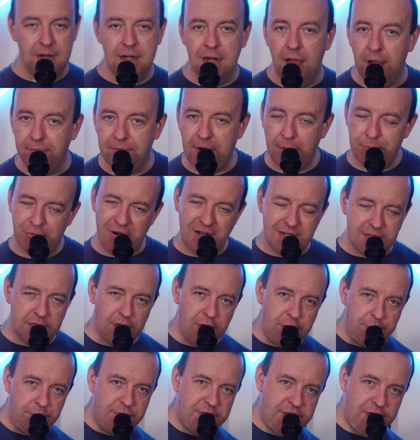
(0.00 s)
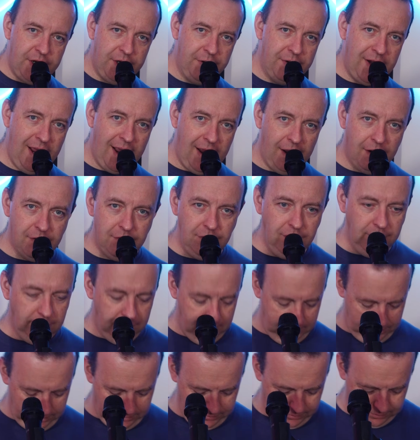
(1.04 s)
Now if I press loop 2 now,
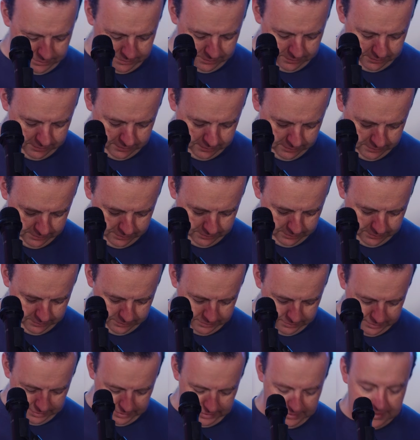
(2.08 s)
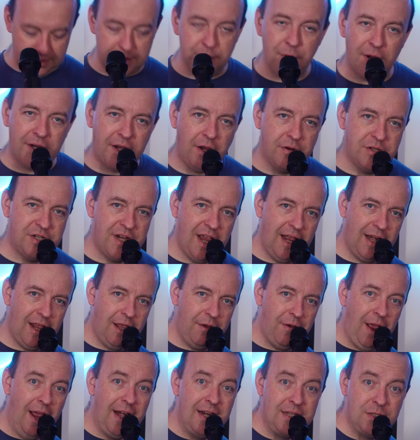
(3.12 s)
this is where it goes
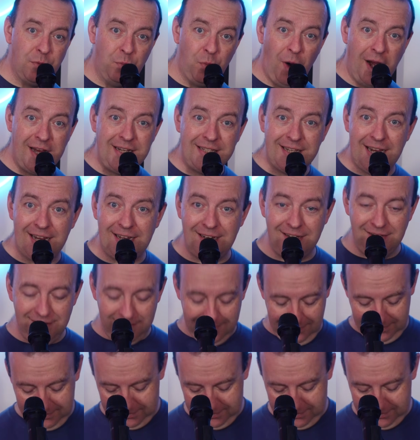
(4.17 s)
yellow and it's waiting.